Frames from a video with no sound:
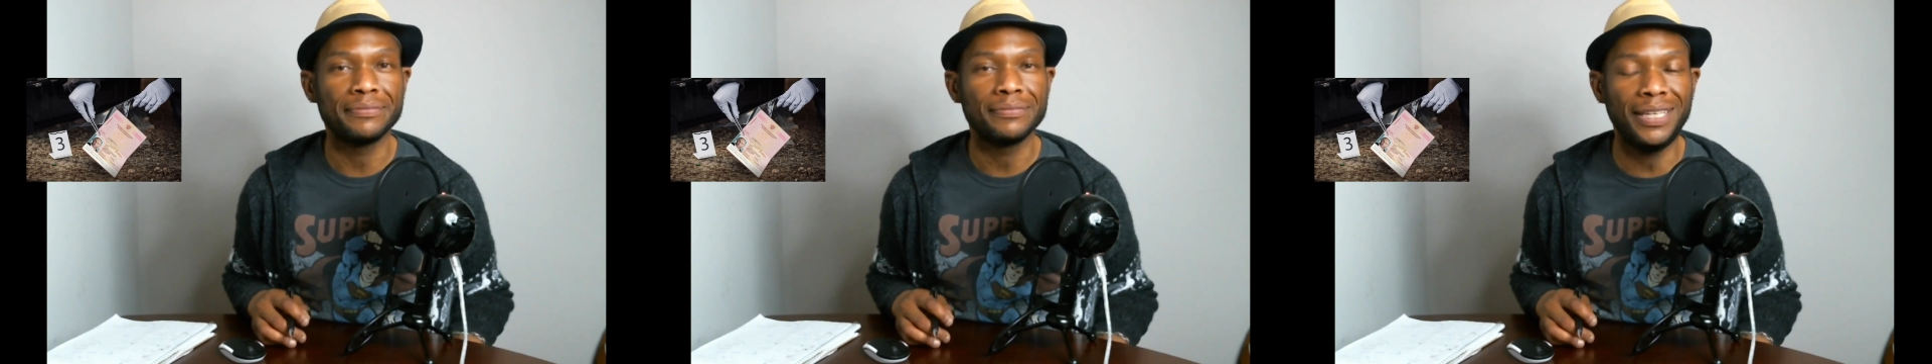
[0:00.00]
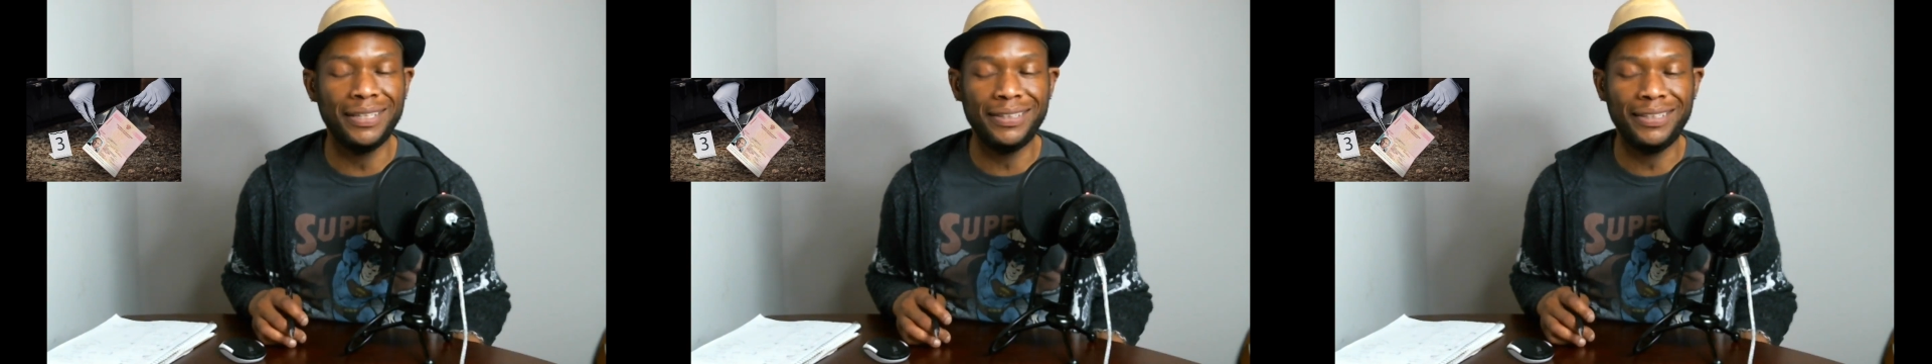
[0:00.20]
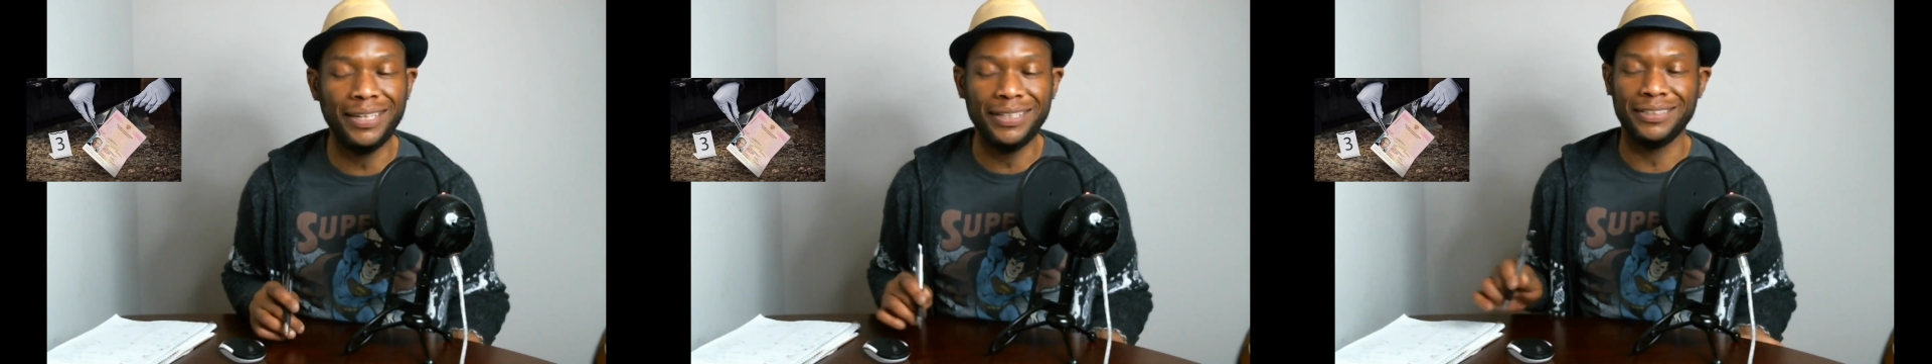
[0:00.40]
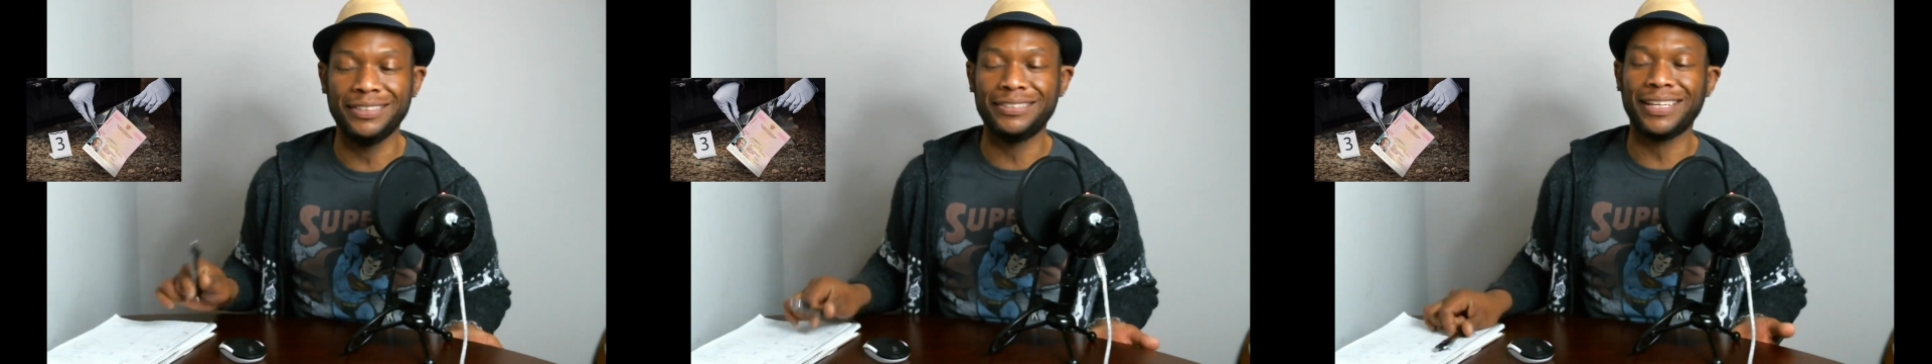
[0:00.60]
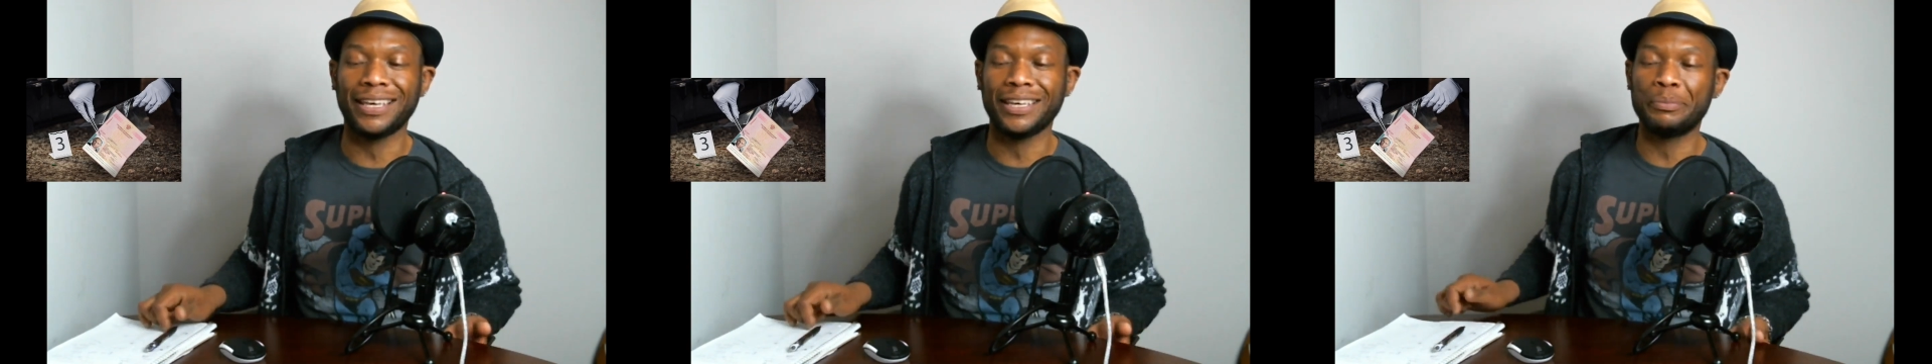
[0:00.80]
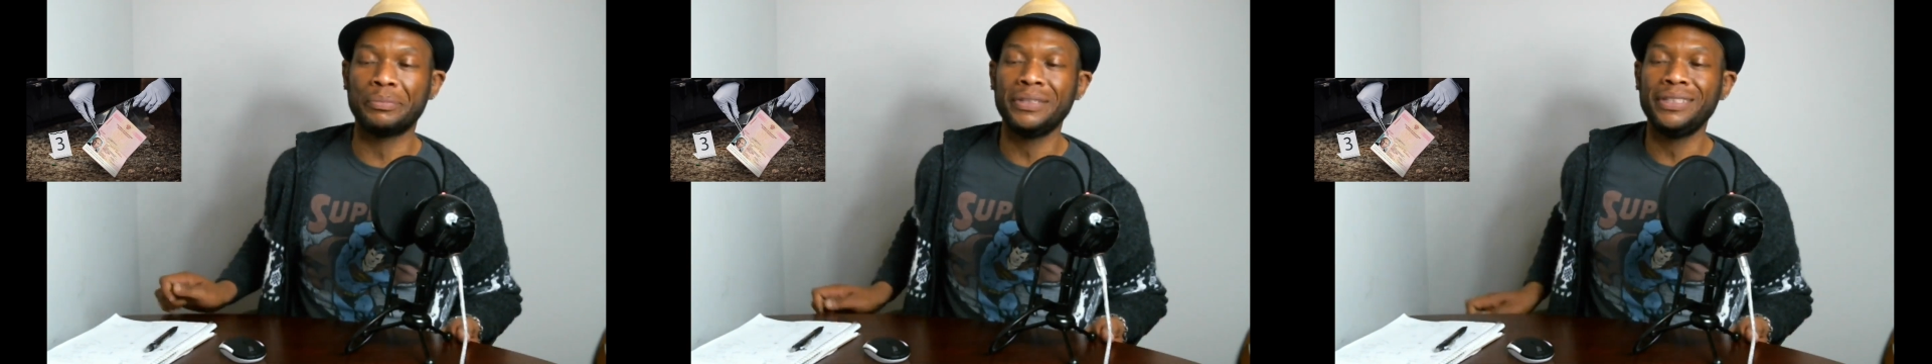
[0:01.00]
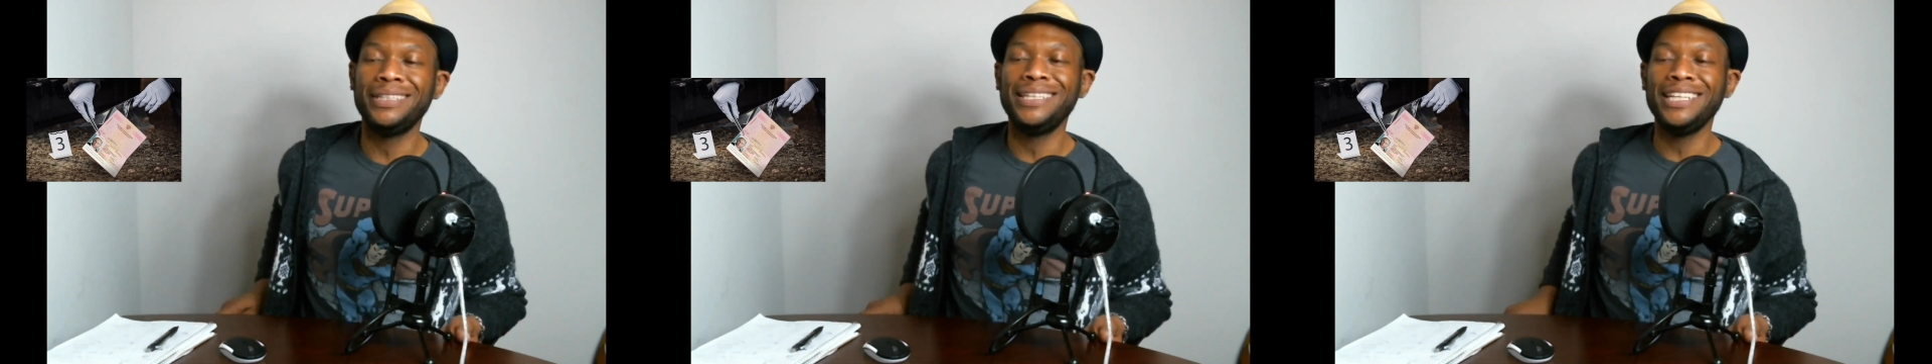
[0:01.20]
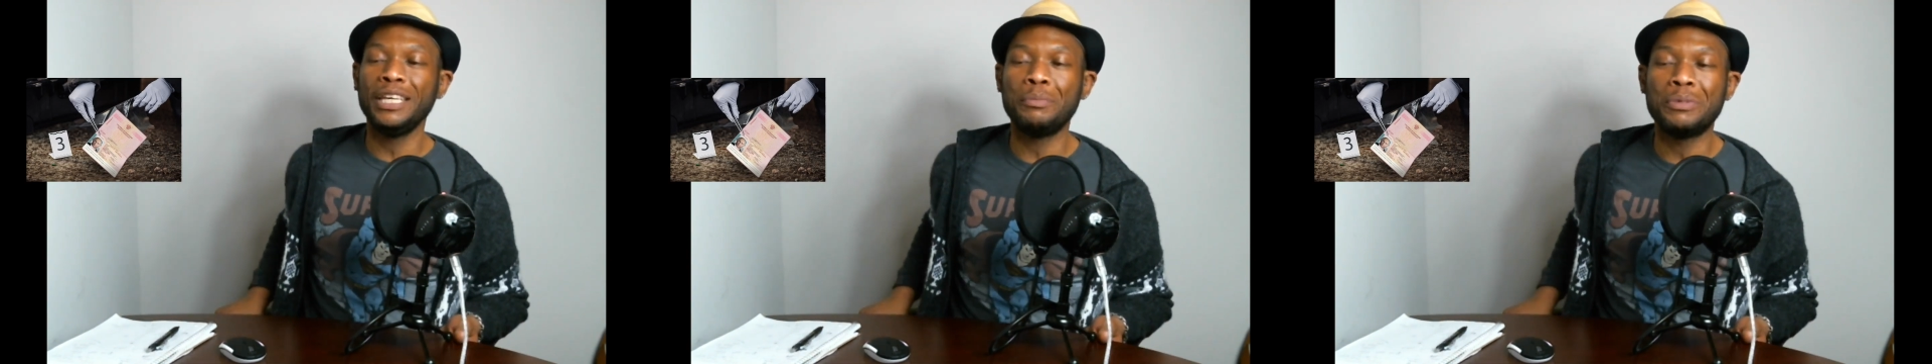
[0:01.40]
that looks like him.
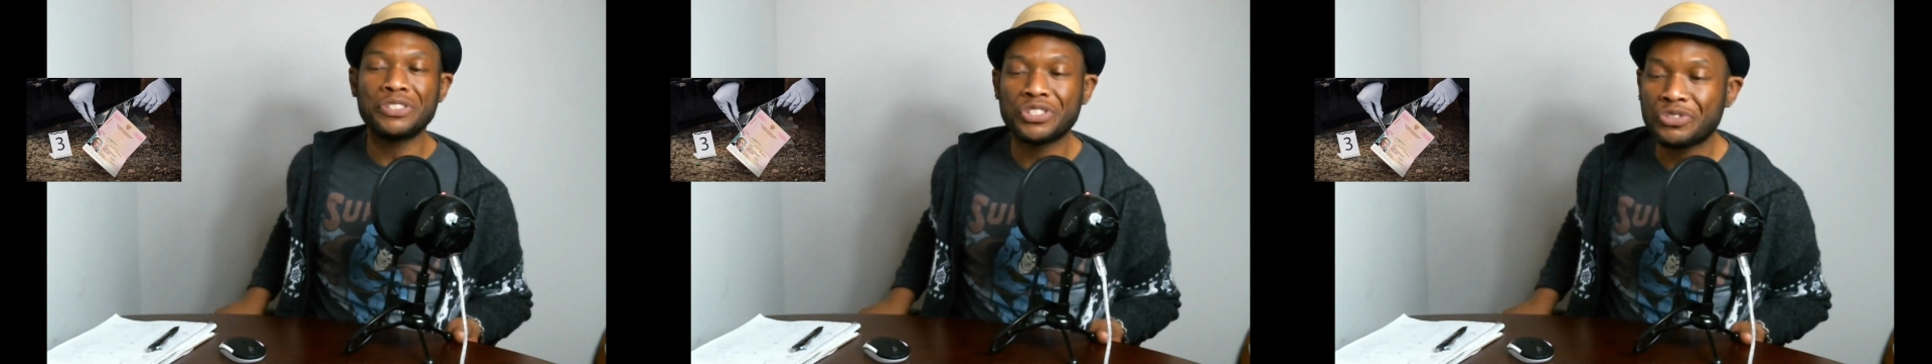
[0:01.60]
He must have